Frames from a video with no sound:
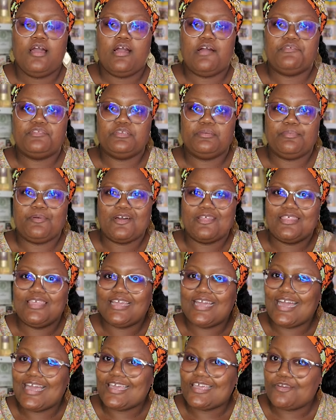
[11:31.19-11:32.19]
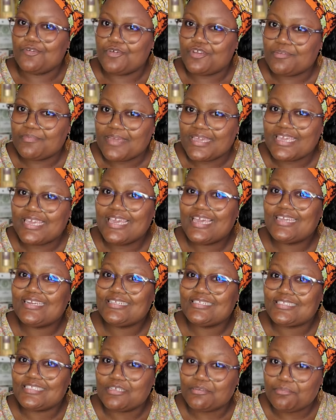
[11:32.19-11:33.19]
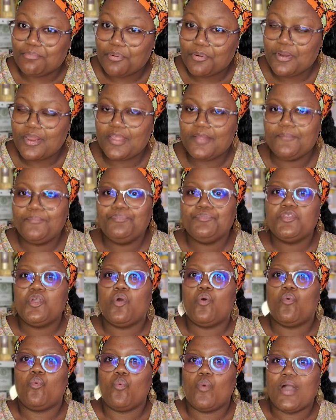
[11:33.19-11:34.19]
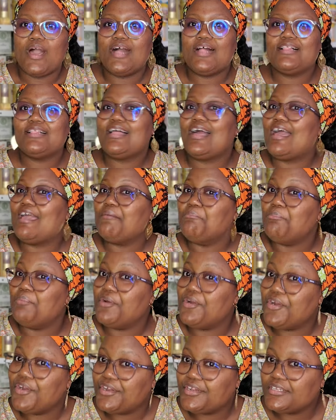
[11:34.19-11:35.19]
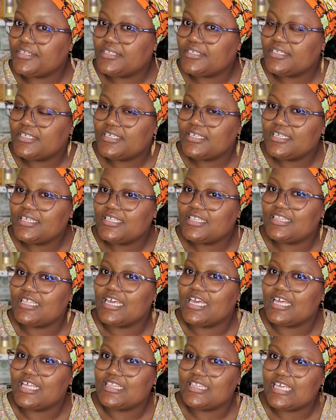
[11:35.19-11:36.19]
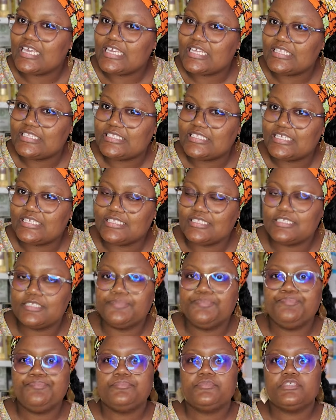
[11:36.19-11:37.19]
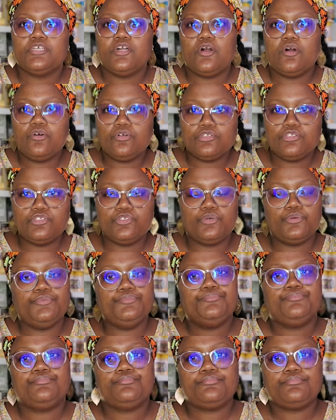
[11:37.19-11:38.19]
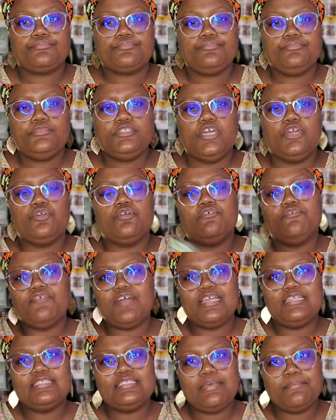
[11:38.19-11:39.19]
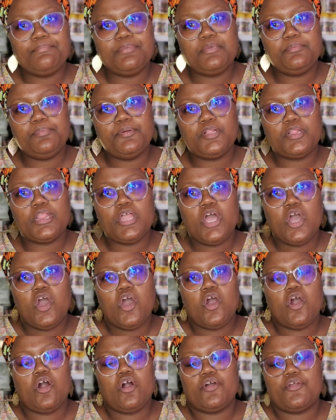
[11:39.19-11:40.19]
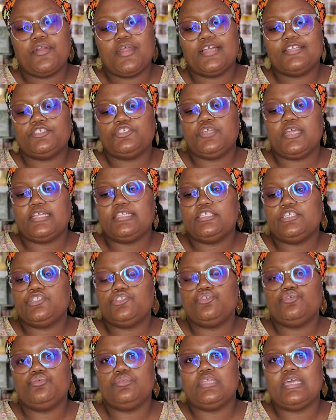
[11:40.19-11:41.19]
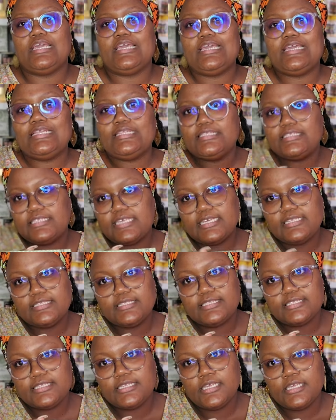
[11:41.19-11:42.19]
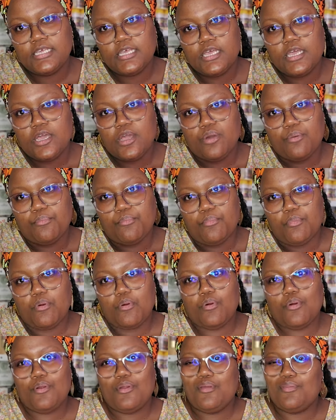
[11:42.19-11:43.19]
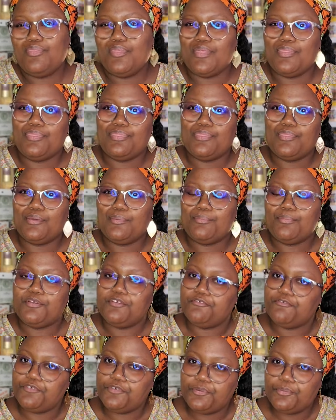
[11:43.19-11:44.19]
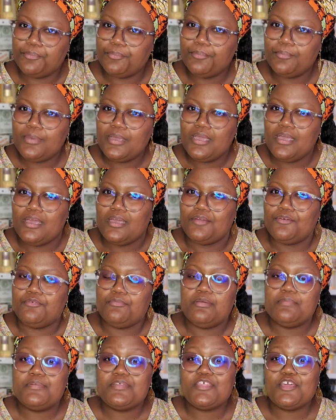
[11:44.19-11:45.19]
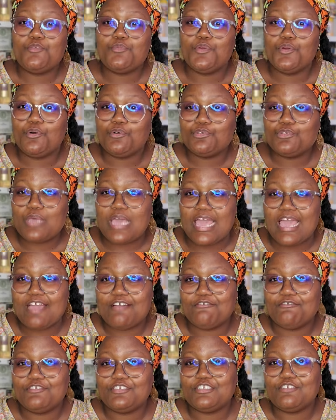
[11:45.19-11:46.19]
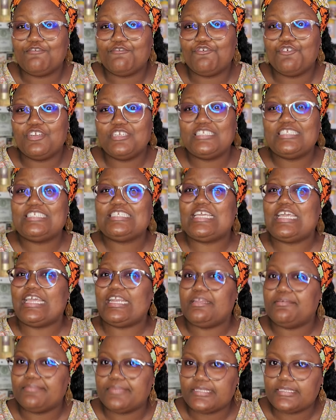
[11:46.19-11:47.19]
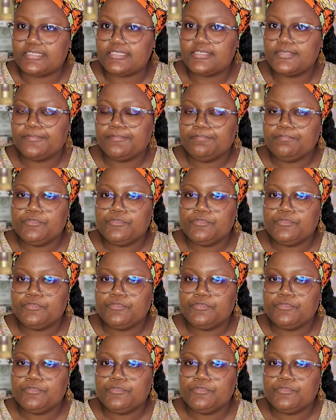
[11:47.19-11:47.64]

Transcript: After bathing, I anoint my candles and pray while I burn the incense. Also, you'll find some people are attracted to the incense more than the perfume. Remember that we also have different elements.